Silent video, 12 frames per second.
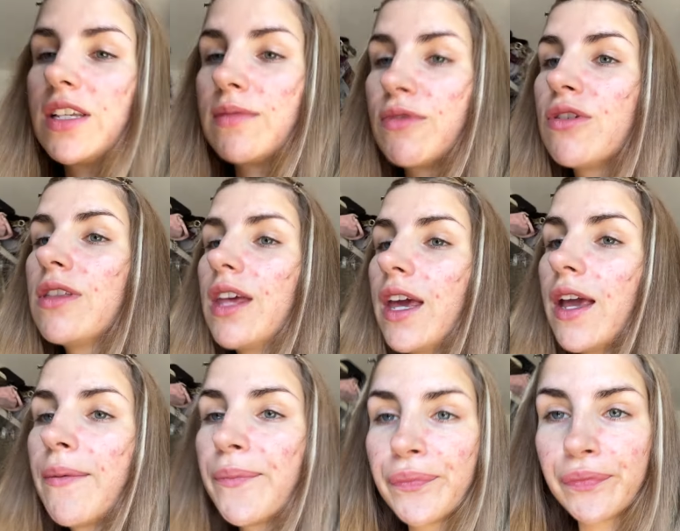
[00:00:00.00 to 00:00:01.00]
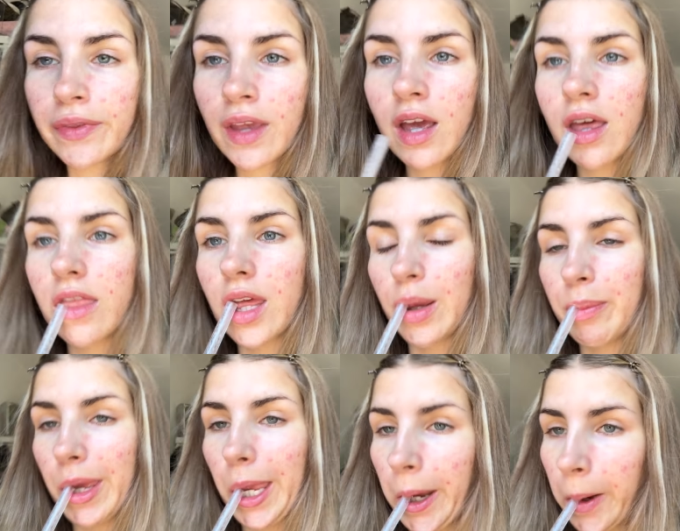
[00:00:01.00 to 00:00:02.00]
smoothie that I
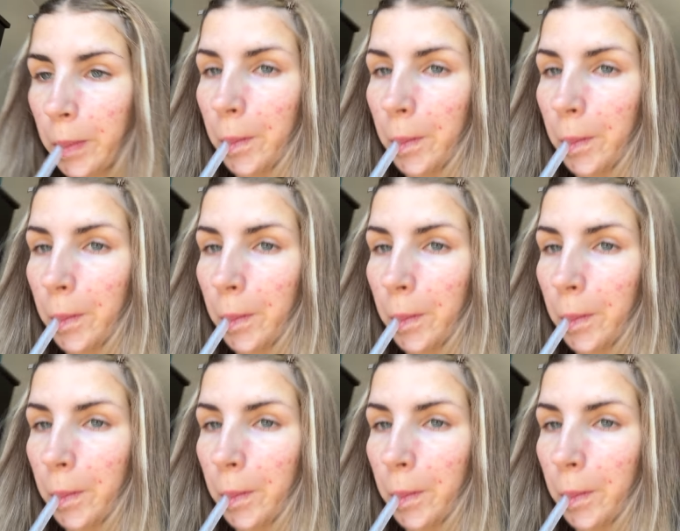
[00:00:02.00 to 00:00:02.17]
made.